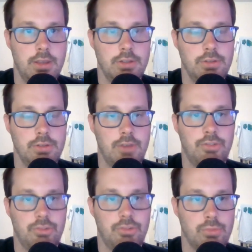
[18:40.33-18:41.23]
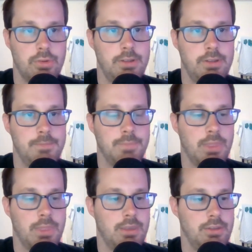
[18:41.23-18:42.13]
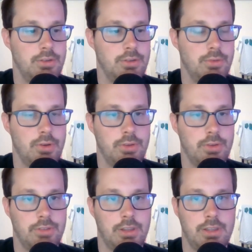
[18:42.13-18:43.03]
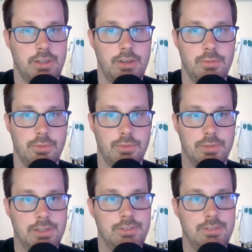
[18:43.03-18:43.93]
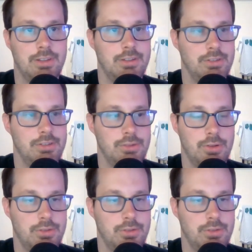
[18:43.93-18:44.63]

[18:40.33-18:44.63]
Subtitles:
You have a story, you don't know exactly how you want to release it, you know,